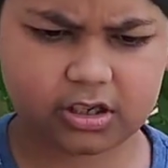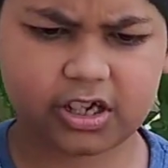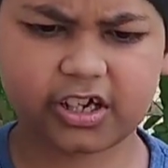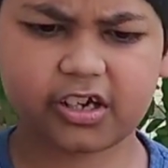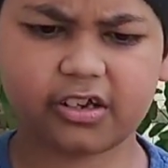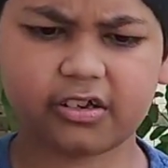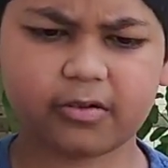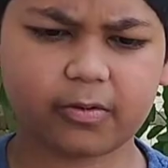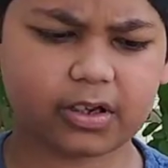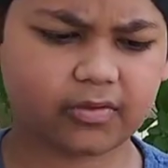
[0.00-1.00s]
take another
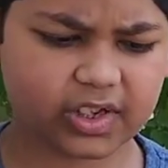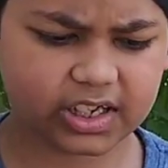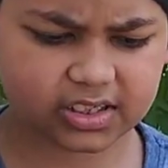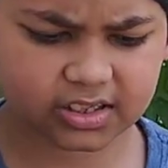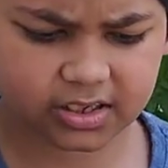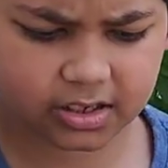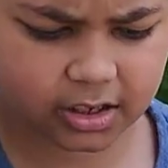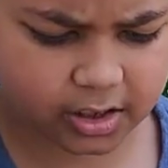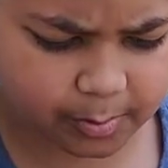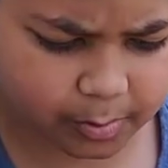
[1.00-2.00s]
one of these
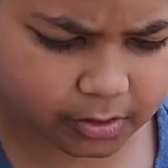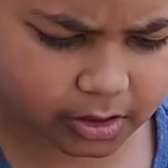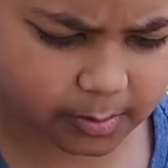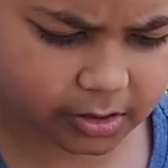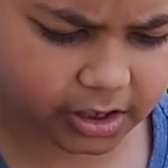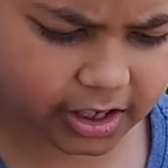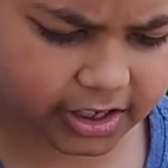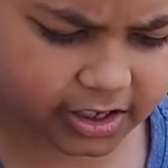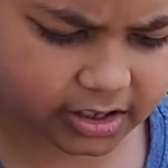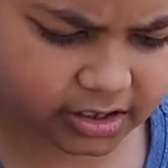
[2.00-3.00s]
and put them
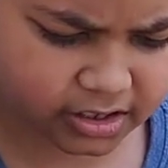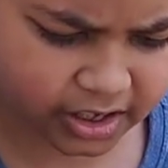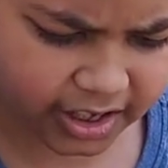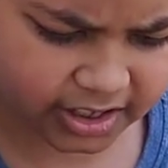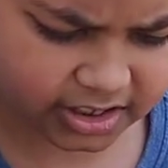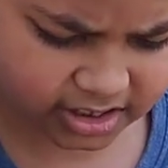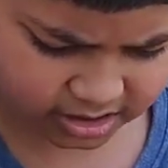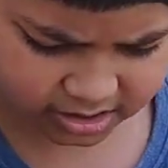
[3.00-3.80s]
like that.